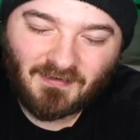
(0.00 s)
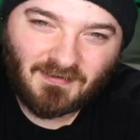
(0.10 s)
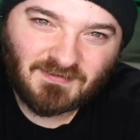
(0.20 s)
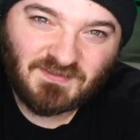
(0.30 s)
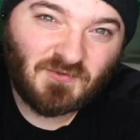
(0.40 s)

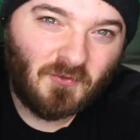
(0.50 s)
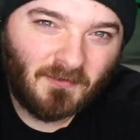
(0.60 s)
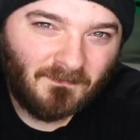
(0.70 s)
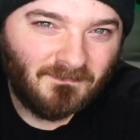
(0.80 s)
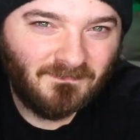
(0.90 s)

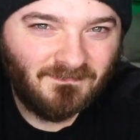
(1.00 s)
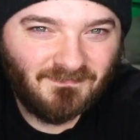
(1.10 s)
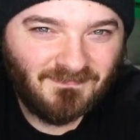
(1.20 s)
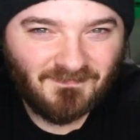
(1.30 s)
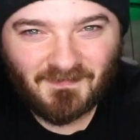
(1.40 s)
storm
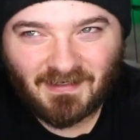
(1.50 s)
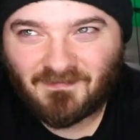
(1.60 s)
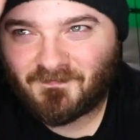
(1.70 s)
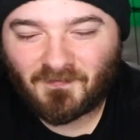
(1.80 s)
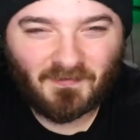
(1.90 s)

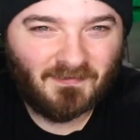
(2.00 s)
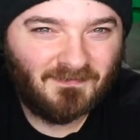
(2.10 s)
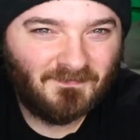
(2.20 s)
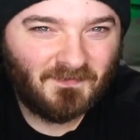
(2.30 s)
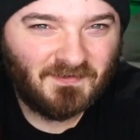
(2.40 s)
for
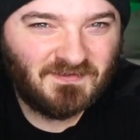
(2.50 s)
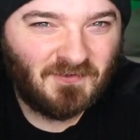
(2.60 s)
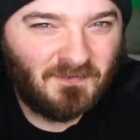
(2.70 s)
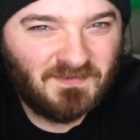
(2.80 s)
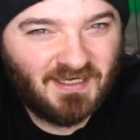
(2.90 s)
the
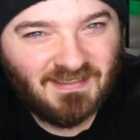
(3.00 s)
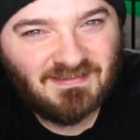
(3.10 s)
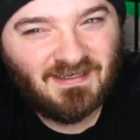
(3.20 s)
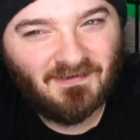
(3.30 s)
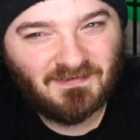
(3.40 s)
storm giant
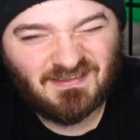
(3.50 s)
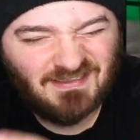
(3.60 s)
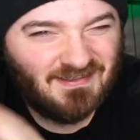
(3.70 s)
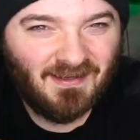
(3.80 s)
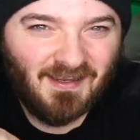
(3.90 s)
skeleton,
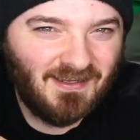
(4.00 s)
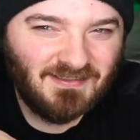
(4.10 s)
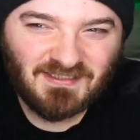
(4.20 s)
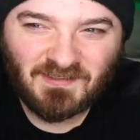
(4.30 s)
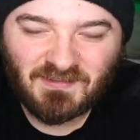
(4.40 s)
just
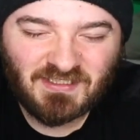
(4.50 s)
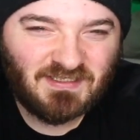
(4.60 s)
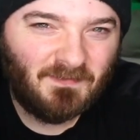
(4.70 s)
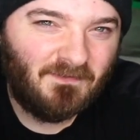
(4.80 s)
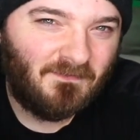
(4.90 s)

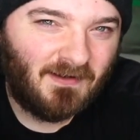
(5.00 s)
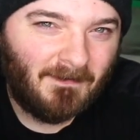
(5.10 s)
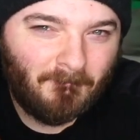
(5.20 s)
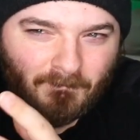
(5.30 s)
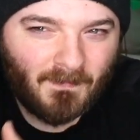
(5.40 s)
to be
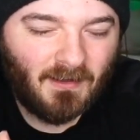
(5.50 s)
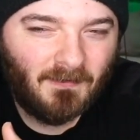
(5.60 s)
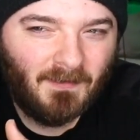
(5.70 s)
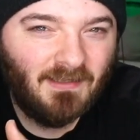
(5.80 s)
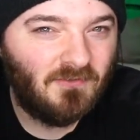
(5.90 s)
funny.
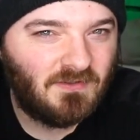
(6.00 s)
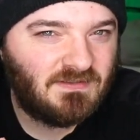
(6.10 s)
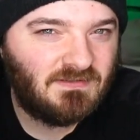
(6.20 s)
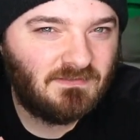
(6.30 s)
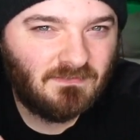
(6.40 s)
It
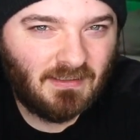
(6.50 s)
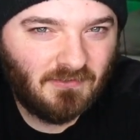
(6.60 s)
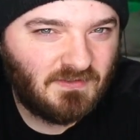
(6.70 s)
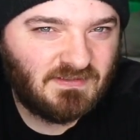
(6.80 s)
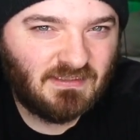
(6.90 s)
looks
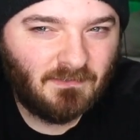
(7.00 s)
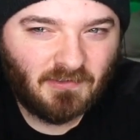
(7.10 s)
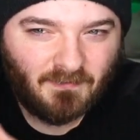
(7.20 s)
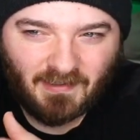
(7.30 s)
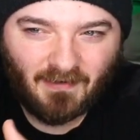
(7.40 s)

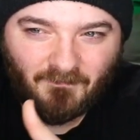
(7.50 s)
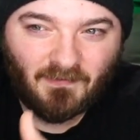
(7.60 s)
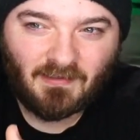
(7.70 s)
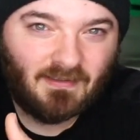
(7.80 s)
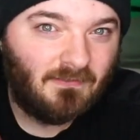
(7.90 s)
similar. I mean, I
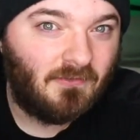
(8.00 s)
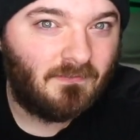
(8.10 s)
feel like they look